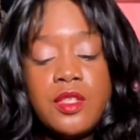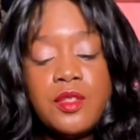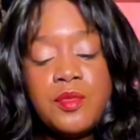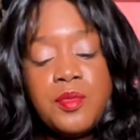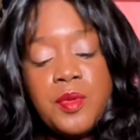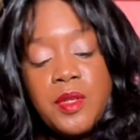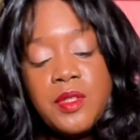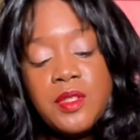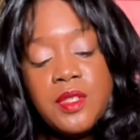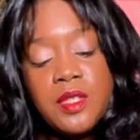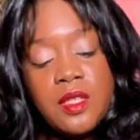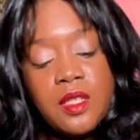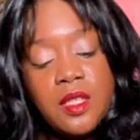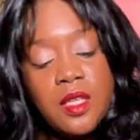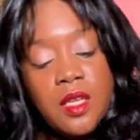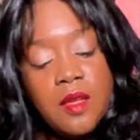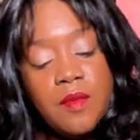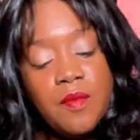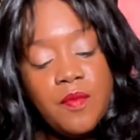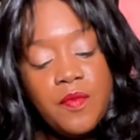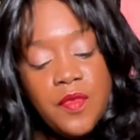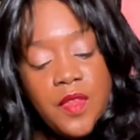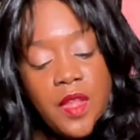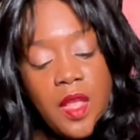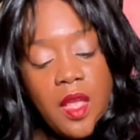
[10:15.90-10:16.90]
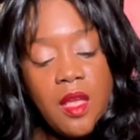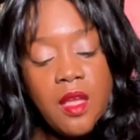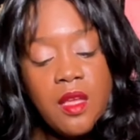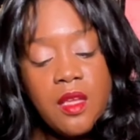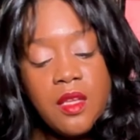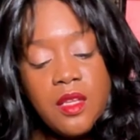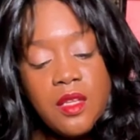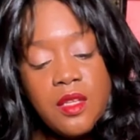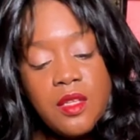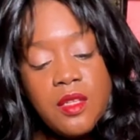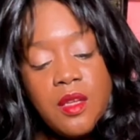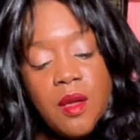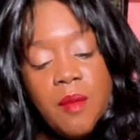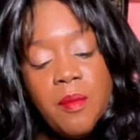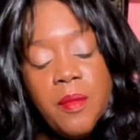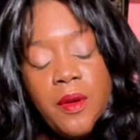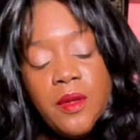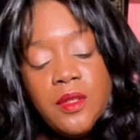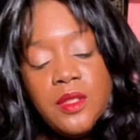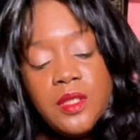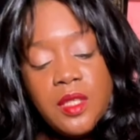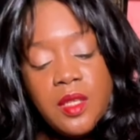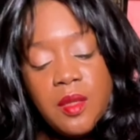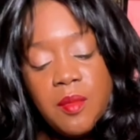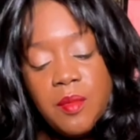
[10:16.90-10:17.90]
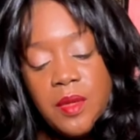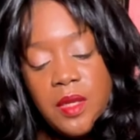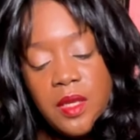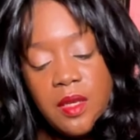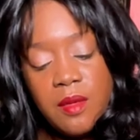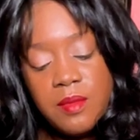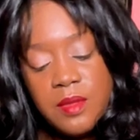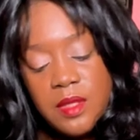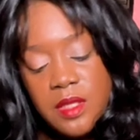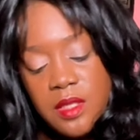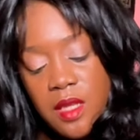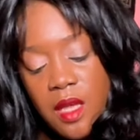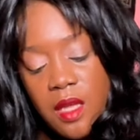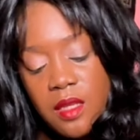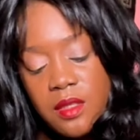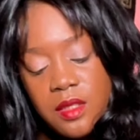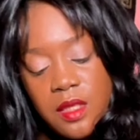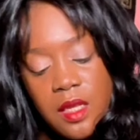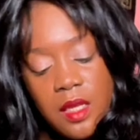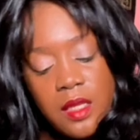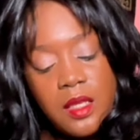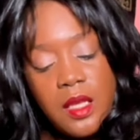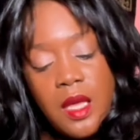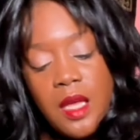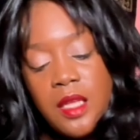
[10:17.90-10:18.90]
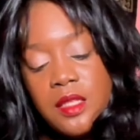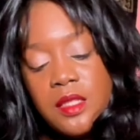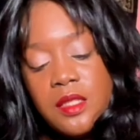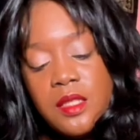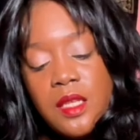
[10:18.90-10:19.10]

So this person, again, your person could be obsessed. I, I